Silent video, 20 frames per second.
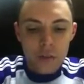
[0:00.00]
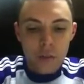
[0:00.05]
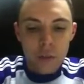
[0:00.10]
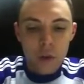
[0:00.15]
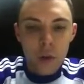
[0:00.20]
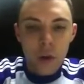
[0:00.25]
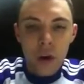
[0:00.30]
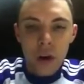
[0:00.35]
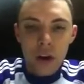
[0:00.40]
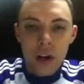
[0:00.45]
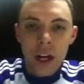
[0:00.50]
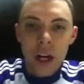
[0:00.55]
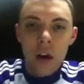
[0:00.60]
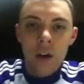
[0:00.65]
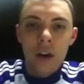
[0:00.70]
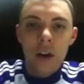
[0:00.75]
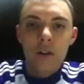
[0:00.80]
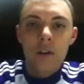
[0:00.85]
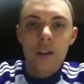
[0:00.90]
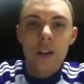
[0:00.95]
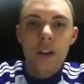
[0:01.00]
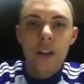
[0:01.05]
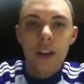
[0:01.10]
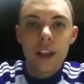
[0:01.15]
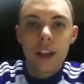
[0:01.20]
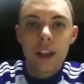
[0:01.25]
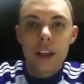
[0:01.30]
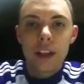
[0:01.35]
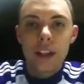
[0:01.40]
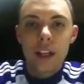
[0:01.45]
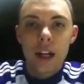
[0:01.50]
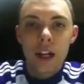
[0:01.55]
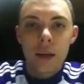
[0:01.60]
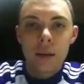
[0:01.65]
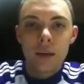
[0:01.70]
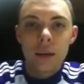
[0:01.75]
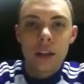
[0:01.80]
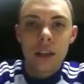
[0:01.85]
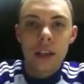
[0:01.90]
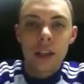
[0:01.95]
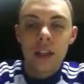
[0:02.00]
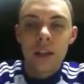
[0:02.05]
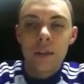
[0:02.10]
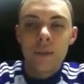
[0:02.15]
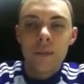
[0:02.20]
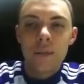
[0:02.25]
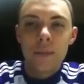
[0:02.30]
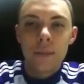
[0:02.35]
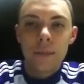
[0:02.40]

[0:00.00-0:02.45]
important now, and I really think it's time to